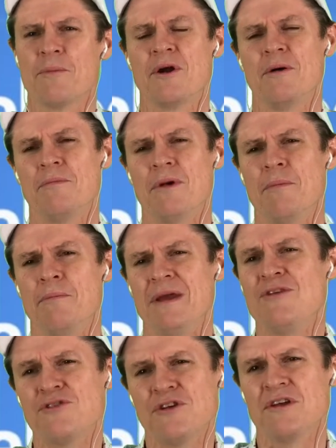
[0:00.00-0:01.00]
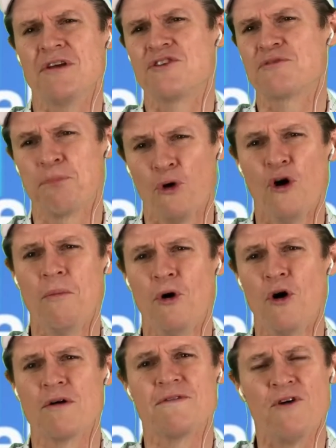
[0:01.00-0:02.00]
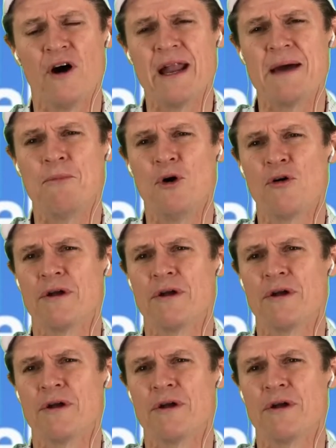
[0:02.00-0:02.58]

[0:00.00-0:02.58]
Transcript: and I'm interested to explore more and find out more,